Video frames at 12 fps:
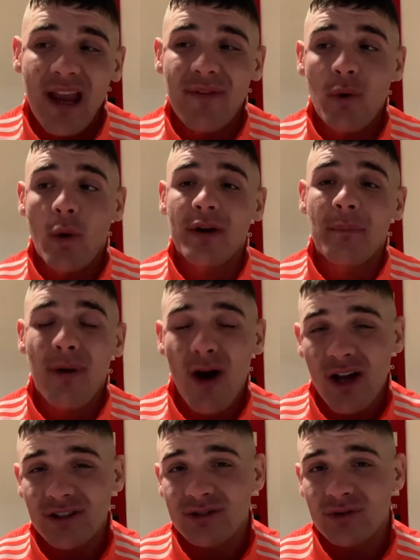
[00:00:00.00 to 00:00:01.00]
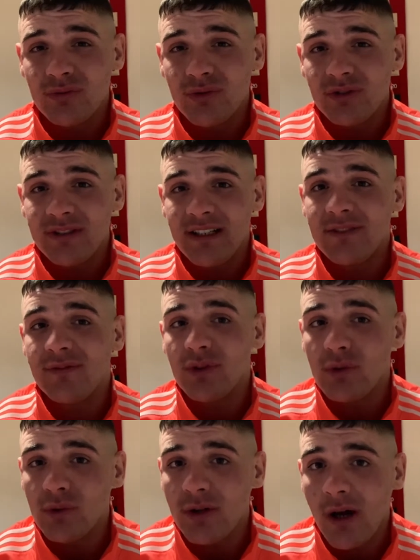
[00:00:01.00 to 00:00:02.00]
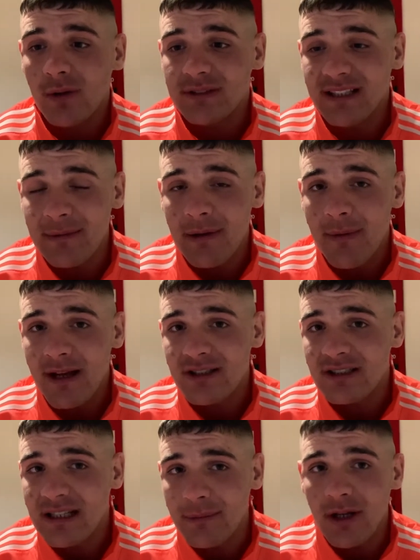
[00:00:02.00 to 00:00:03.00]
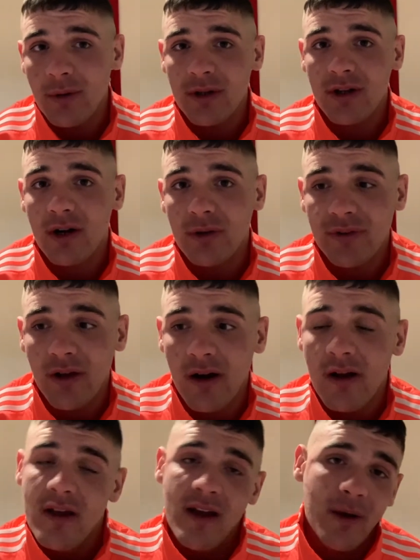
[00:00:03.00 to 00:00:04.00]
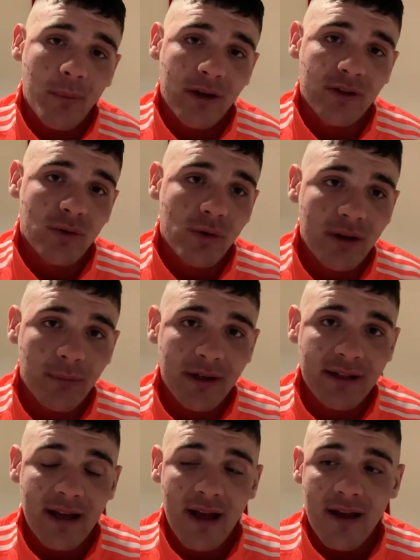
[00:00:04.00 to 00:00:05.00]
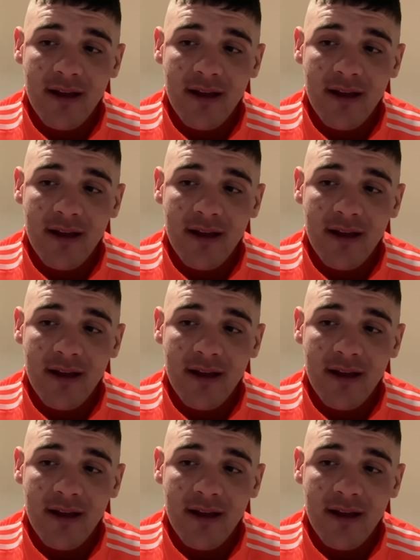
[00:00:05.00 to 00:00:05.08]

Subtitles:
If you want a personal routine for your goals, then give me a message. Let me know what your goals are, and we can talk and we can get